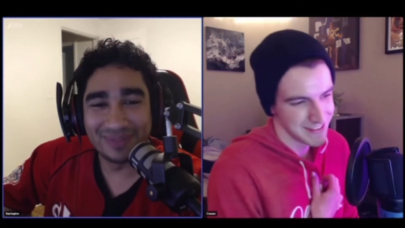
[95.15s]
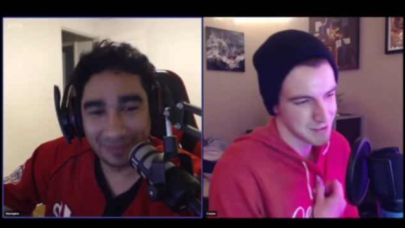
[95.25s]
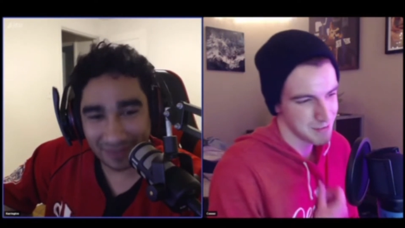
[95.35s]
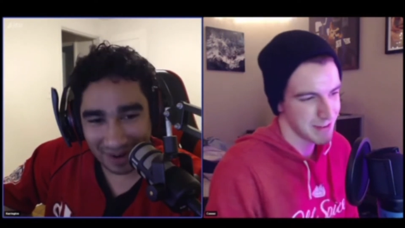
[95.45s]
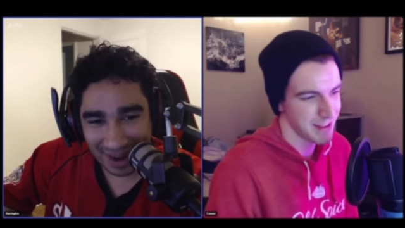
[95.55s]

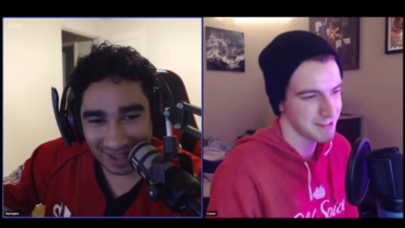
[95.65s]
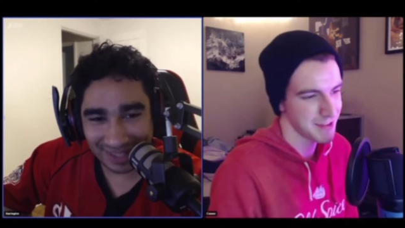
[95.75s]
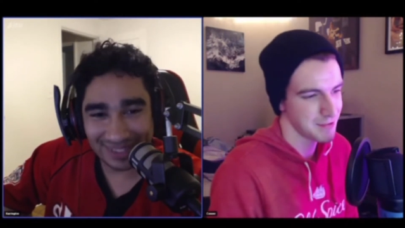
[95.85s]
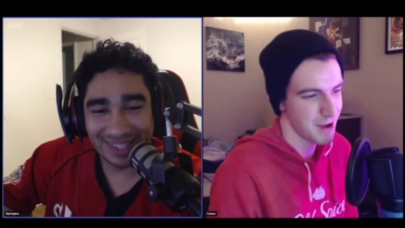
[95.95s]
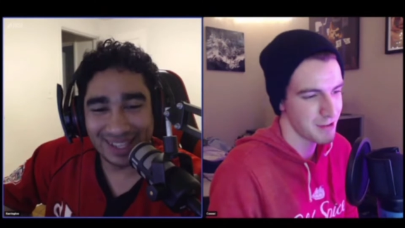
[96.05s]
Speaker 1: Very last
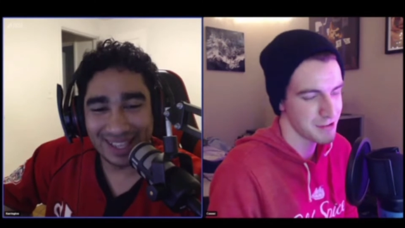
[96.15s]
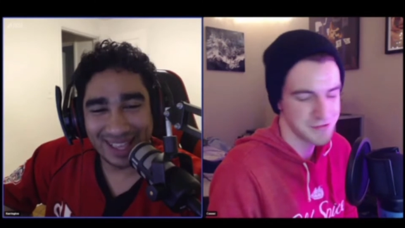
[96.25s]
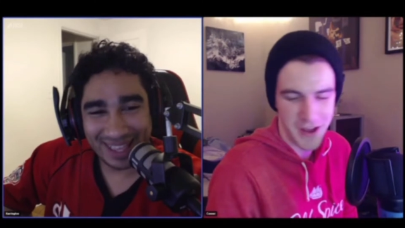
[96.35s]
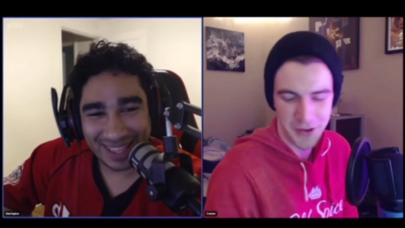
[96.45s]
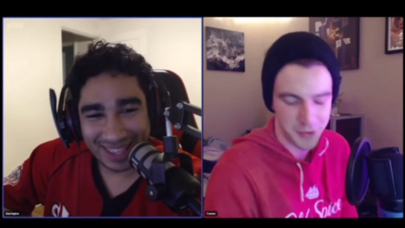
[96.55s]
nice. Day of
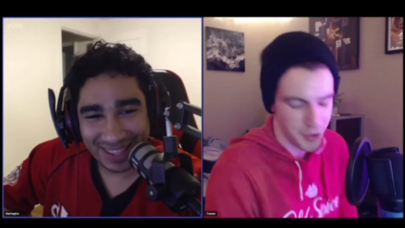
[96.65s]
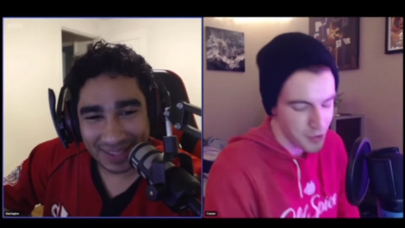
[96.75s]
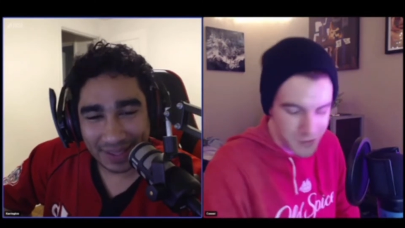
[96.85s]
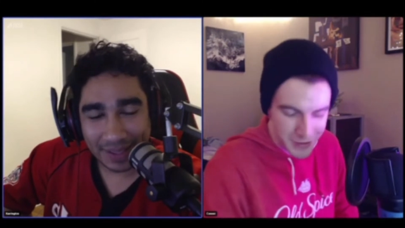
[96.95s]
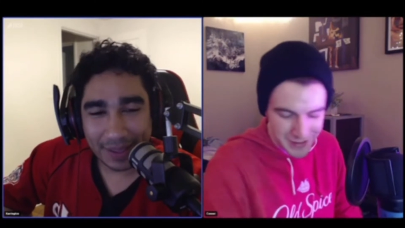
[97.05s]
college. Finals are
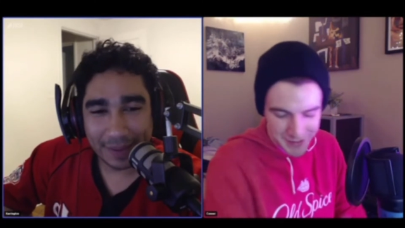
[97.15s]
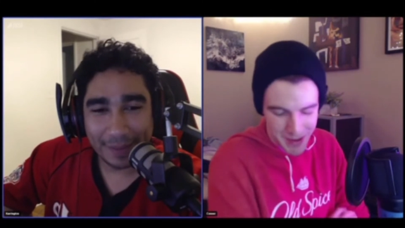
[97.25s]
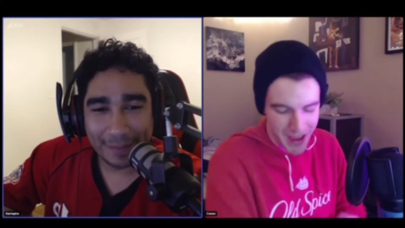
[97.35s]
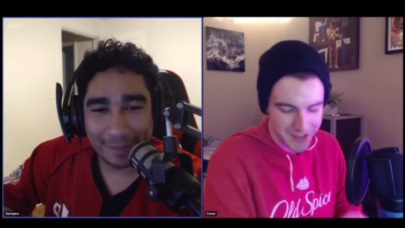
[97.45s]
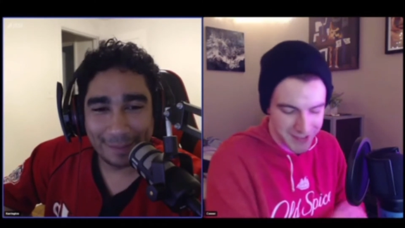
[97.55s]
over.
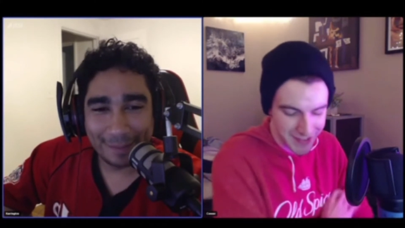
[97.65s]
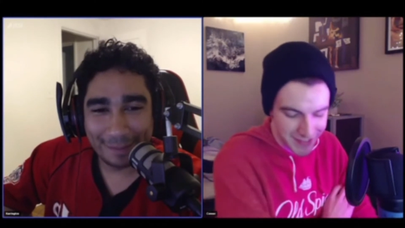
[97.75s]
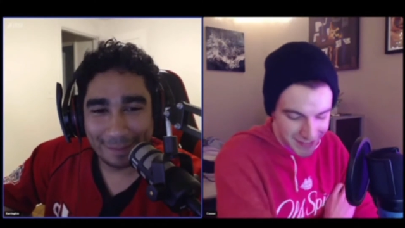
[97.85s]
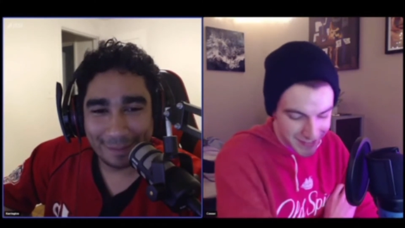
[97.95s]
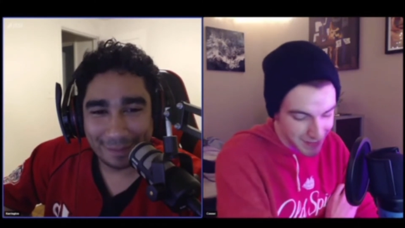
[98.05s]
Passed
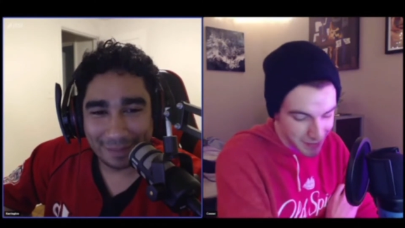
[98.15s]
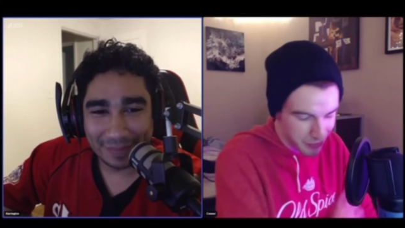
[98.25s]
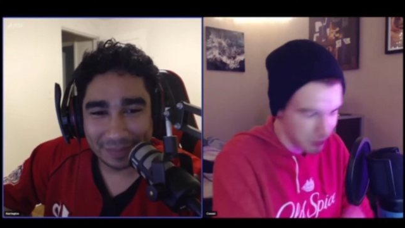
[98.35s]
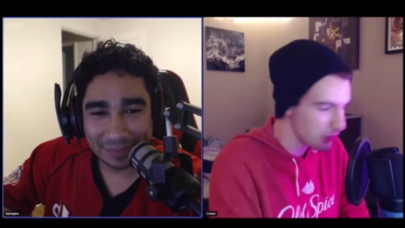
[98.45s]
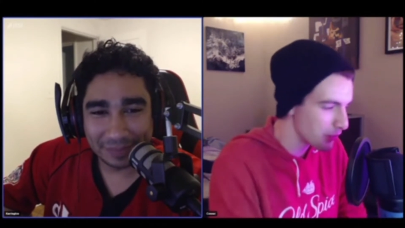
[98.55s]
it
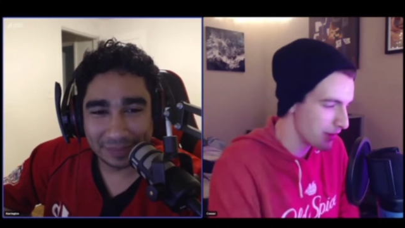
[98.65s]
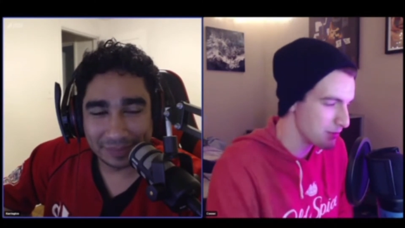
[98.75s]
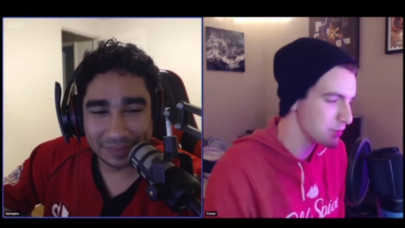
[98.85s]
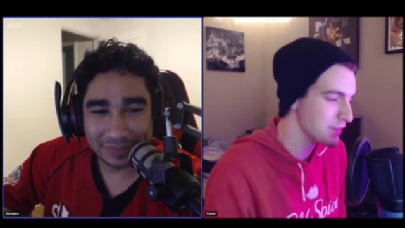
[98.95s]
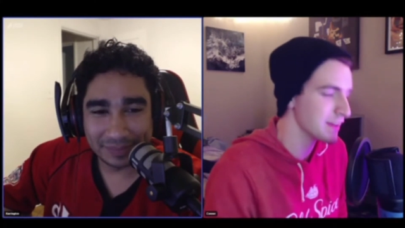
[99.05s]
through.
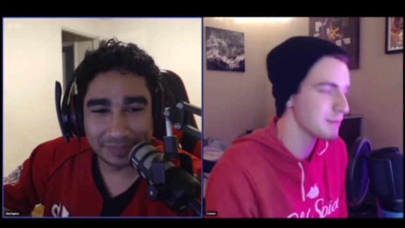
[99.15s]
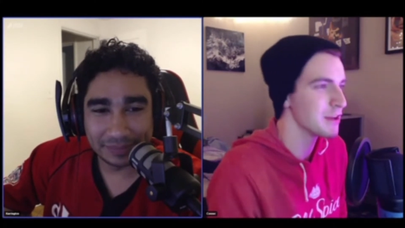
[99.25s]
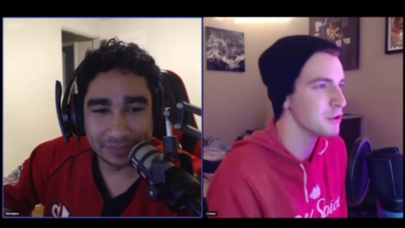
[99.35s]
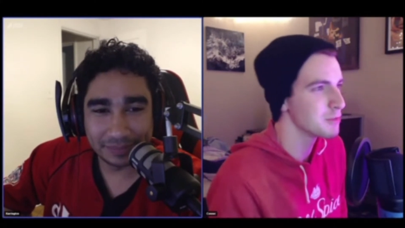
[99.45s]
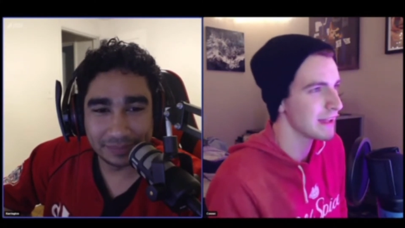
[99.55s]
I'm moving into
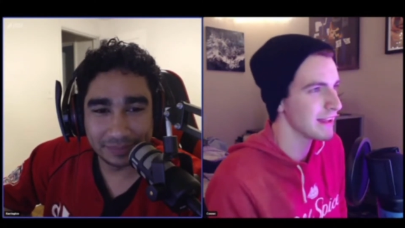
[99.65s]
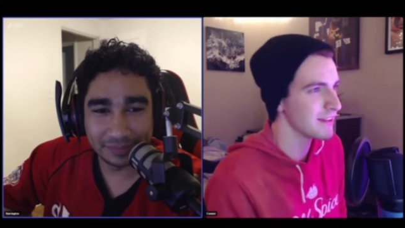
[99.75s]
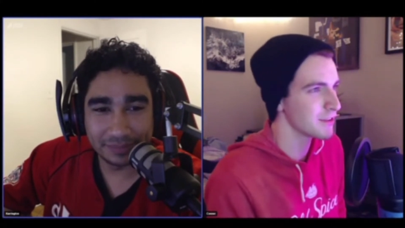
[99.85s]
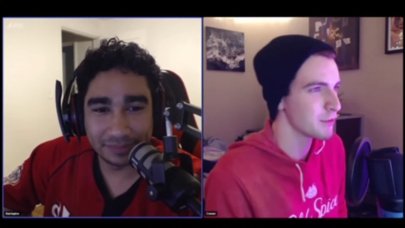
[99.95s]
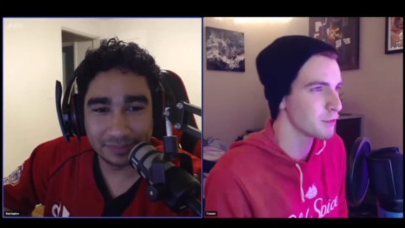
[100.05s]
my new
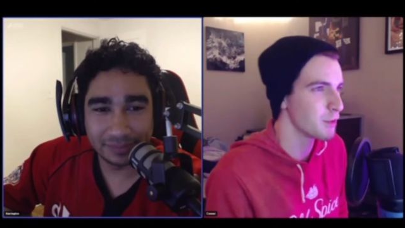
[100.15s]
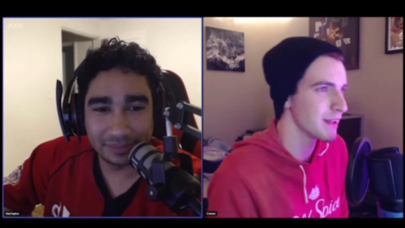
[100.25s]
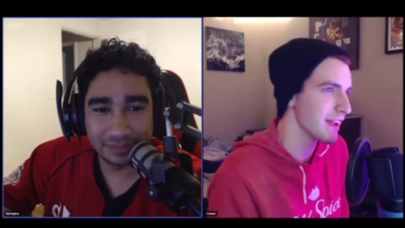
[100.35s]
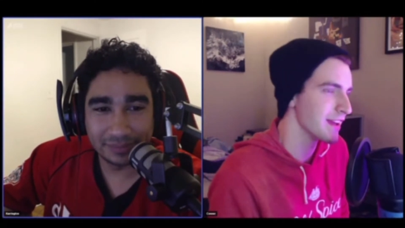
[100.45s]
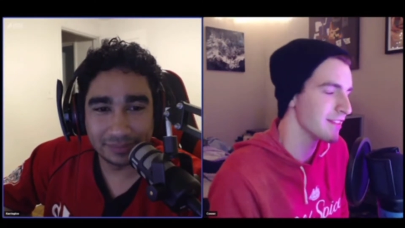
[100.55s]
place on the
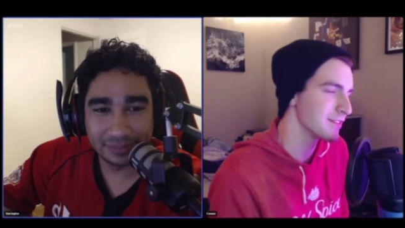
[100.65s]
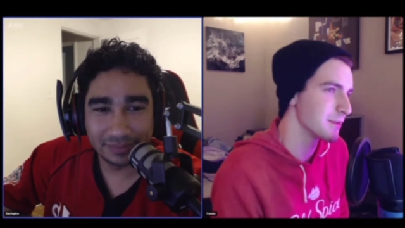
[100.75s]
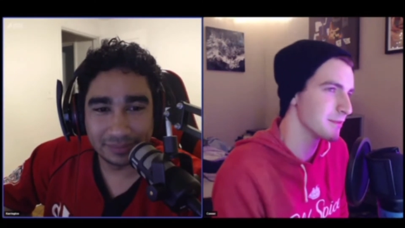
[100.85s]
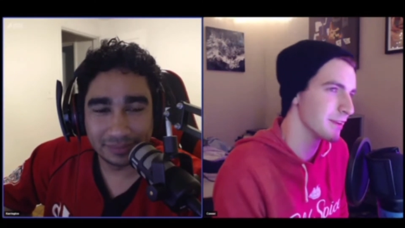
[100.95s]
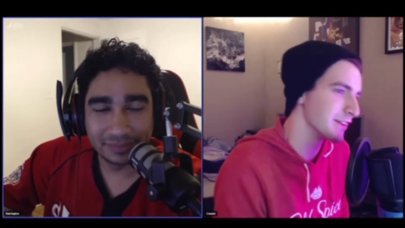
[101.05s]
28th,
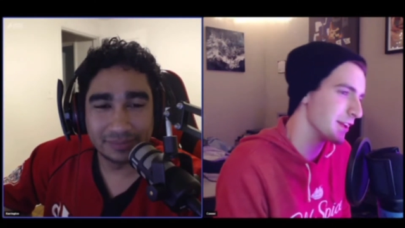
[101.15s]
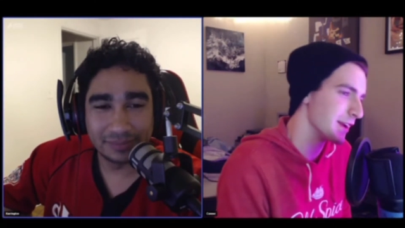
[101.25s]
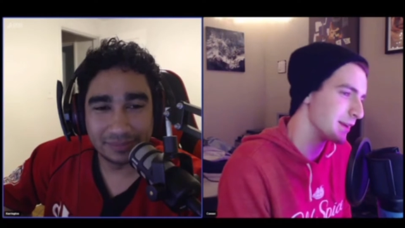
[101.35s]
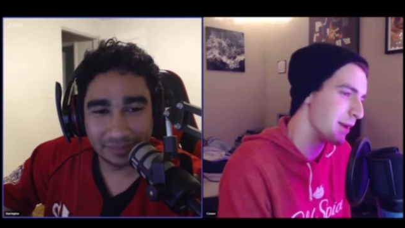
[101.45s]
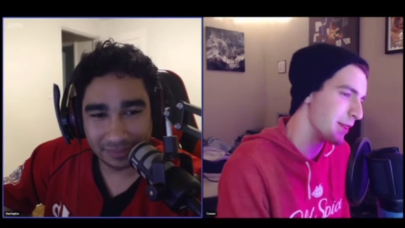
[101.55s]
so I'm very
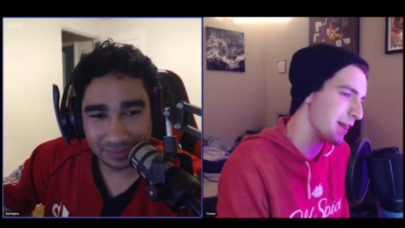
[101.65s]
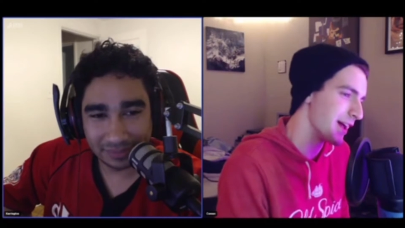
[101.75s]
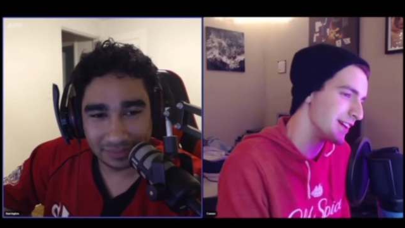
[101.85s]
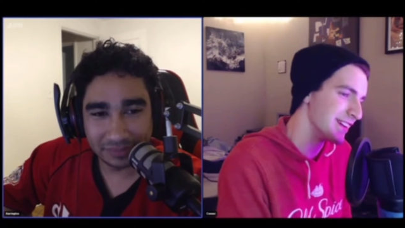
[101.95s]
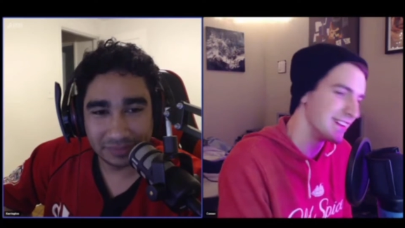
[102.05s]
excited about
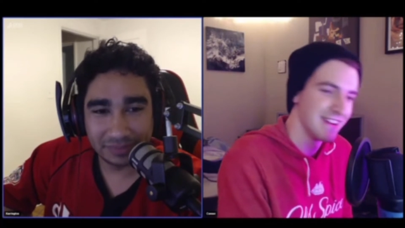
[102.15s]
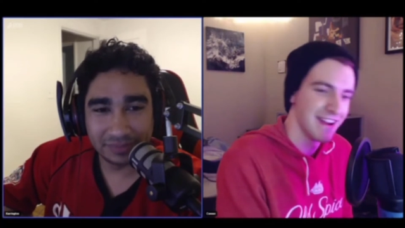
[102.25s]
that.